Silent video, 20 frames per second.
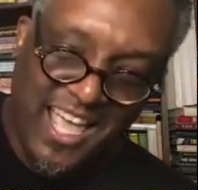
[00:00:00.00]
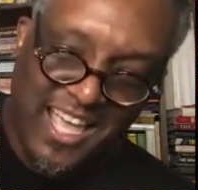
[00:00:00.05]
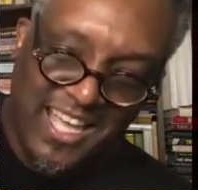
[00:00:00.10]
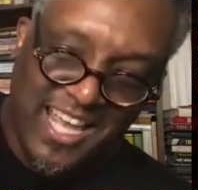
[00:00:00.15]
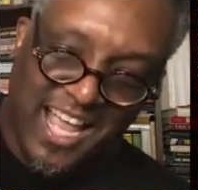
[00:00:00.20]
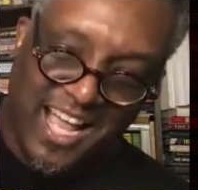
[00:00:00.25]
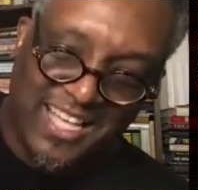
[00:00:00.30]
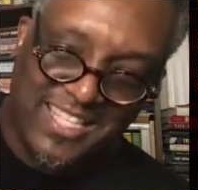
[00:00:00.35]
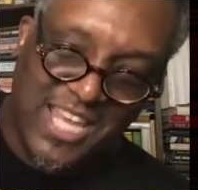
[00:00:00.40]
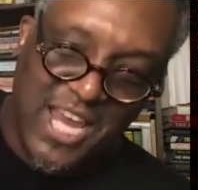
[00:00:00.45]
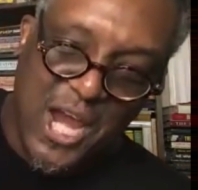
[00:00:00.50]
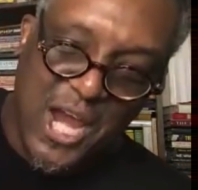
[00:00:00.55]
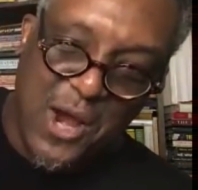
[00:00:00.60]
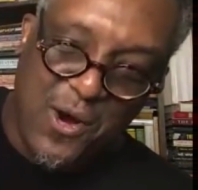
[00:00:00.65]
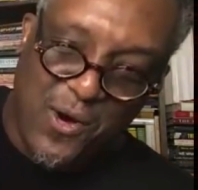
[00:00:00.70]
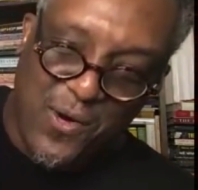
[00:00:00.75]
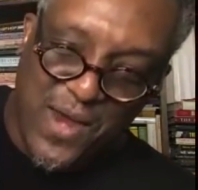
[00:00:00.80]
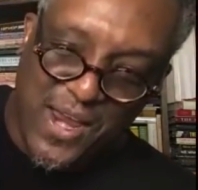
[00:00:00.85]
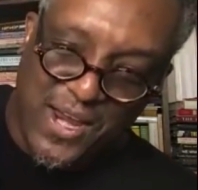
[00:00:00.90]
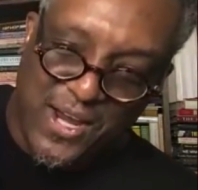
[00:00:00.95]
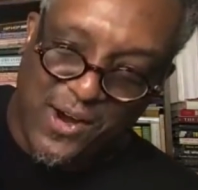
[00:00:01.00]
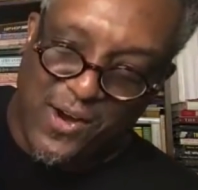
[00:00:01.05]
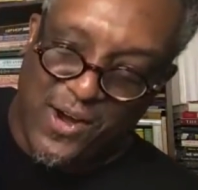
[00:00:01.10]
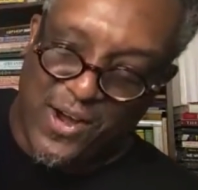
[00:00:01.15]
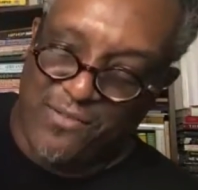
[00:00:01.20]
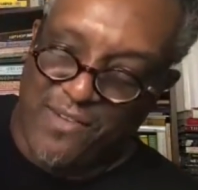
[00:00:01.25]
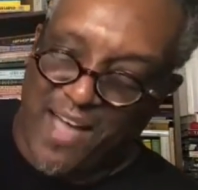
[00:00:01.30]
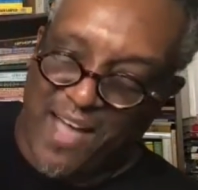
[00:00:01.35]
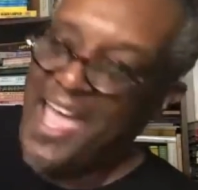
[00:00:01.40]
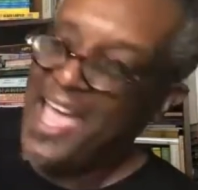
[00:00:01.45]
Y'all see where we going
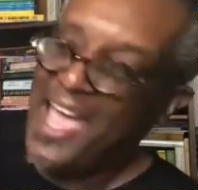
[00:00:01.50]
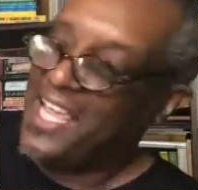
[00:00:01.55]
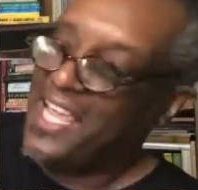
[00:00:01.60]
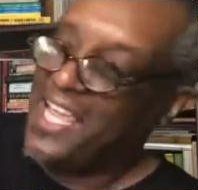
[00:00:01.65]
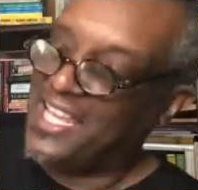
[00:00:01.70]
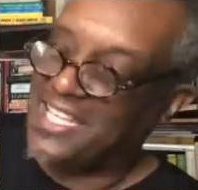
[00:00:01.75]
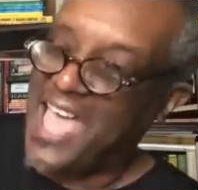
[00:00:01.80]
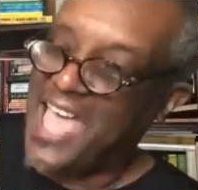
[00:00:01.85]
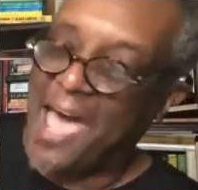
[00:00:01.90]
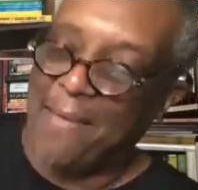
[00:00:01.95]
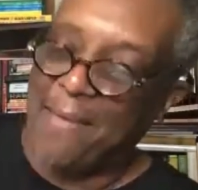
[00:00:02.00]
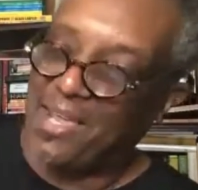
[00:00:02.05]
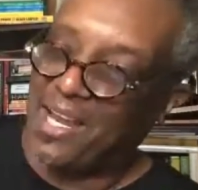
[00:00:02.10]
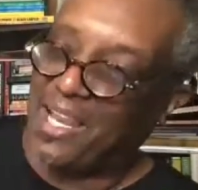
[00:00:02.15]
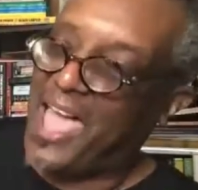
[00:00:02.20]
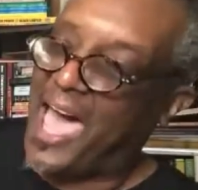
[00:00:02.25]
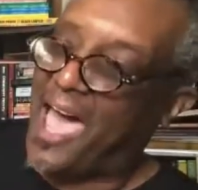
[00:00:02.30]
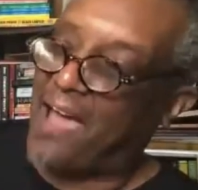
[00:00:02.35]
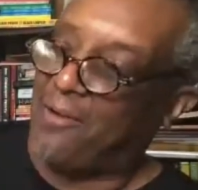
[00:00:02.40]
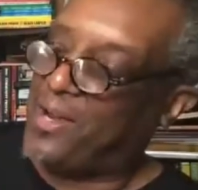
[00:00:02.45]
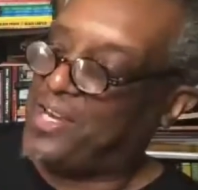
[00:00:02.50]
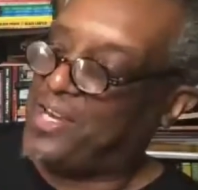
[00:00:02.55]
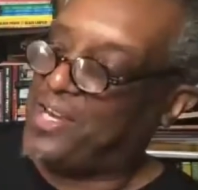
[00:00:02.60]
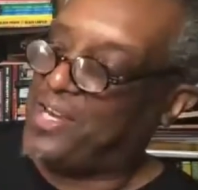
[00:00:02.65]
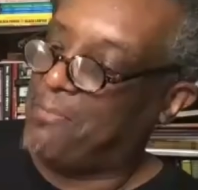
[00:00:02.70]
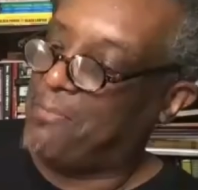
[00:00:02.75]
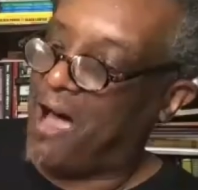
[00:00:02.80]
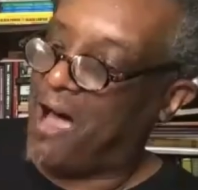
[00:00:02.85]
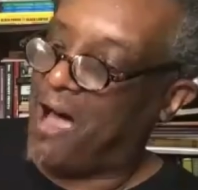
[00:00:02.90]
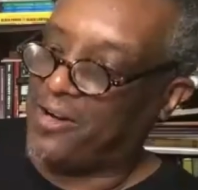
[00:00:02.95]
about. There's not been a lot written
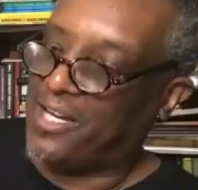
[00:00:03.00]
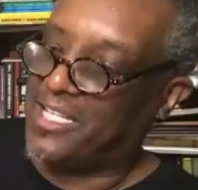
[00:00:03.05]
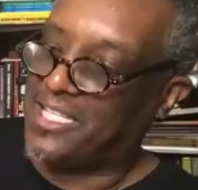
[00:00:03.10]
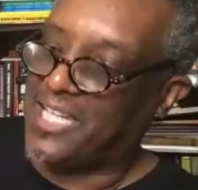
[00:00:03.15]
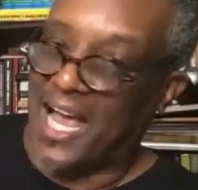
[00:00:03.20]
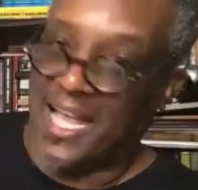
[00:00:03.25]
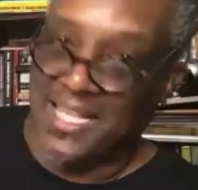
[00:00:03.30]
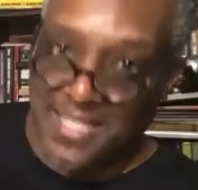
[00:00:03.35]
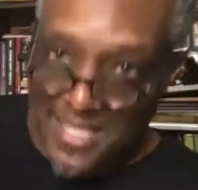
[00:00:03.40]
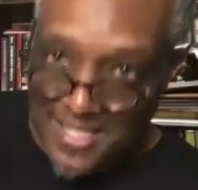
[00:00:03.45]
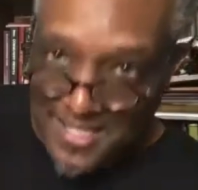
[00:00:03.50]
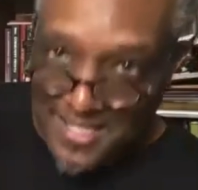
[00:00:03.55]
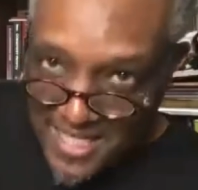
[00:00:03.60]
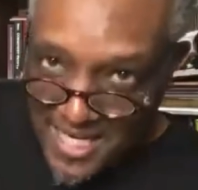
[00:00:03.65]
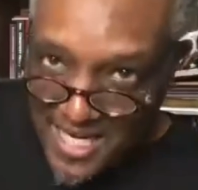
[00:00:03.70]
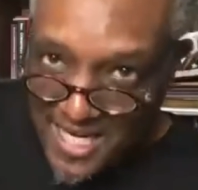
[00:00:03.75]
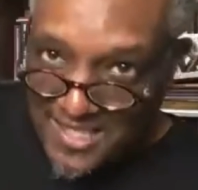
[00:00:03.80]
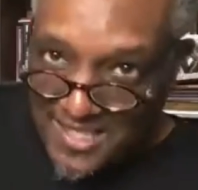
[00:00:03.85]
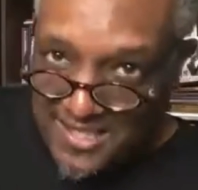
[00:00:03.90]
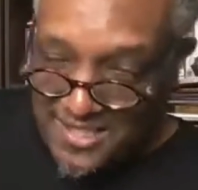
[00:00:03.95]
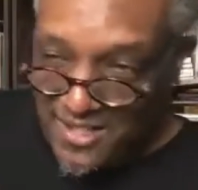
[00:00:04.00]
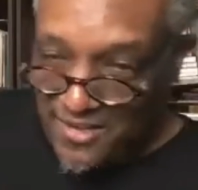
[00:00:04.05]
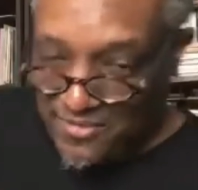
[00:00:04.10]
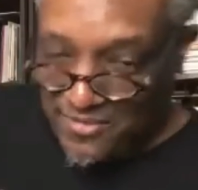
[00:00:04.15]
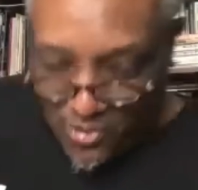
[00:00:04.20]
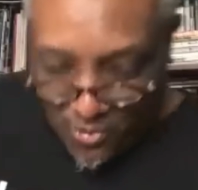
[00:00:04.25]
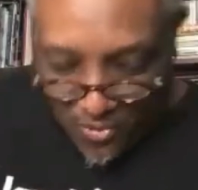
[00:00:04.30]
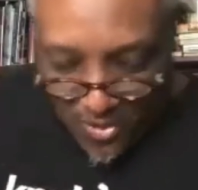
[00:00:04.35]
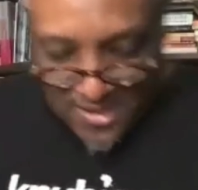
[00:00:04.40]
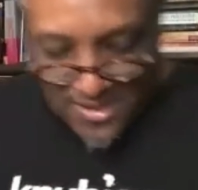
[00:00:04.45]
about Vernon Johns. His niece, of
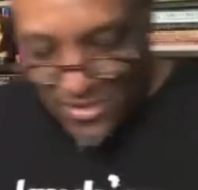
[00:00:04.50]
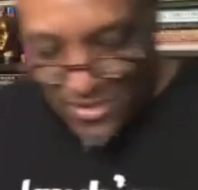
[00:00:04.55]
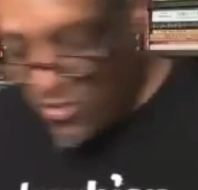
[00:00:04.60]
course,